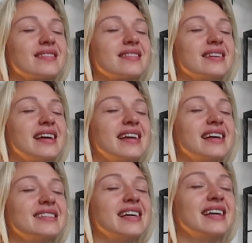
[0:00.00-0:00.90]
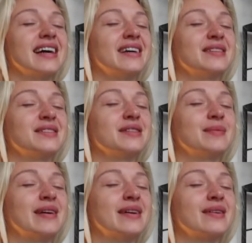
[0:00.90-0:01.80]
And exhaling out through the
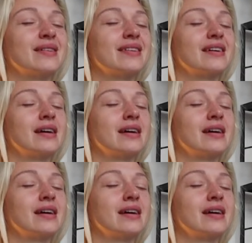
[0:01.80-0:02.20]
mouth.